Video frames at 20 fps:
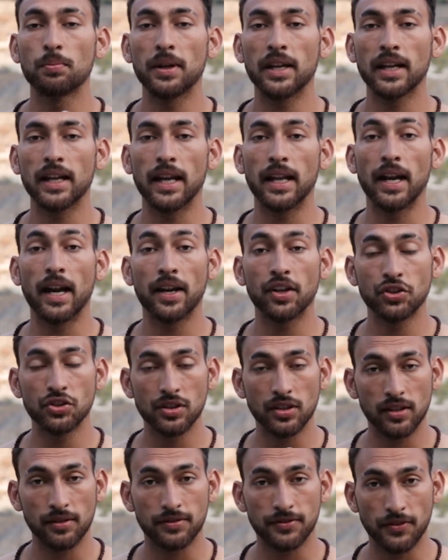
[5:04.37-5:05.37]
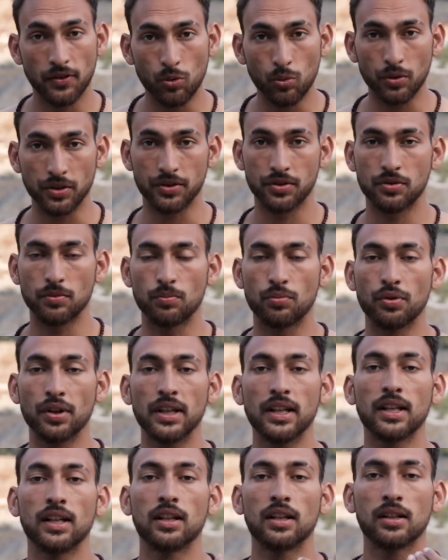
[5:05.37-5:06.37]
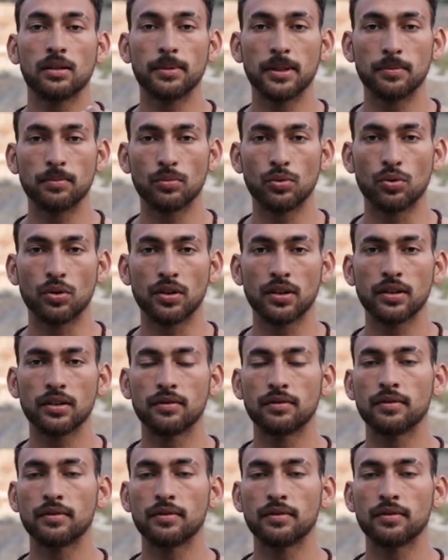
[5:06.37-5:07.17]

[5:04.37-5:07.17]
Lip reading: make an additional force to breathe in a little bit more,